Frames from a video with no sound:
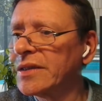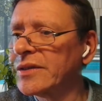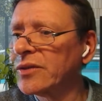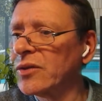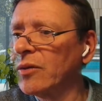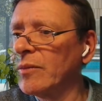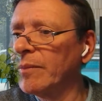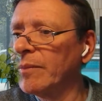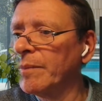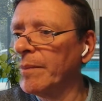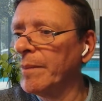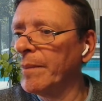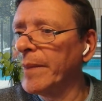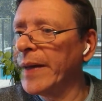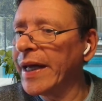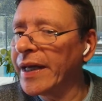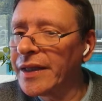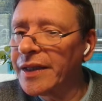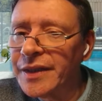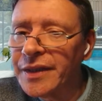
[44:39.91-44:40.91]
Let's go
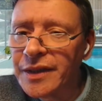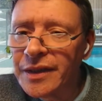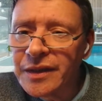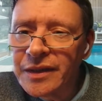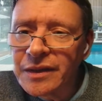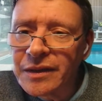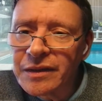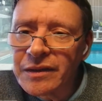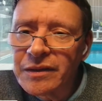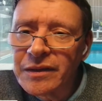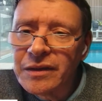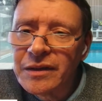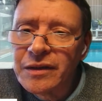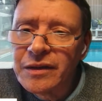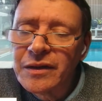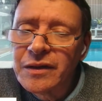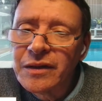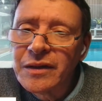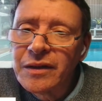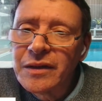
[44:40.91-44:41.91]
back here.
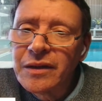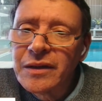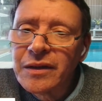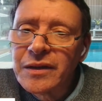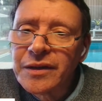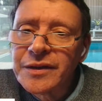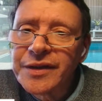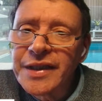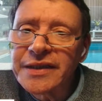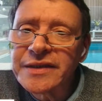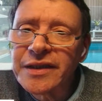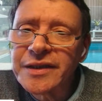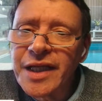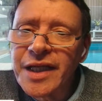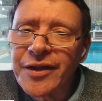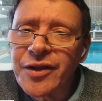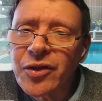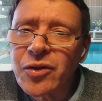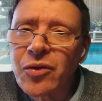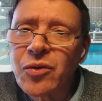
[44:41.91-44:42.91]
There's
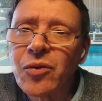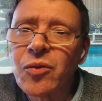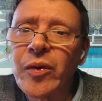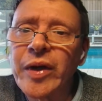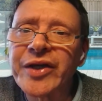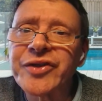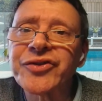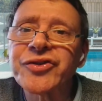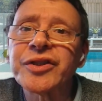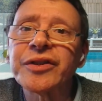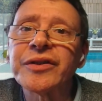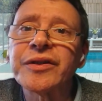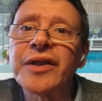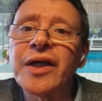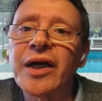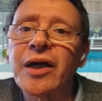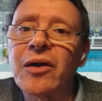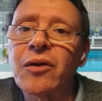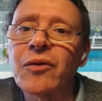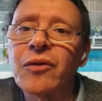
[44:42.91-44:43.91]
another
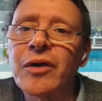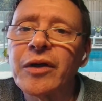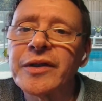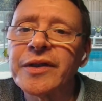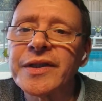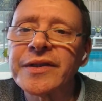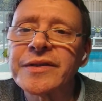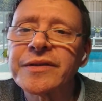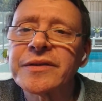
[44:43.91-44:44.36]
question now.